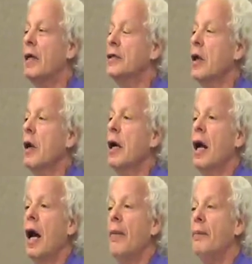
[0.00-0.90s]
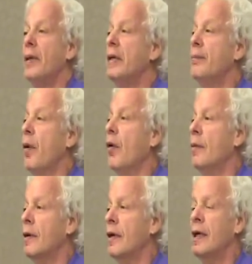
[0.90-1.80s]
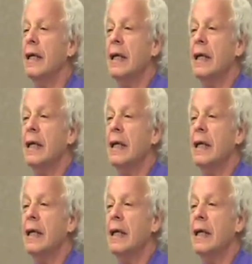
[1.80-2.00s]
So I'm Pete Bohmer,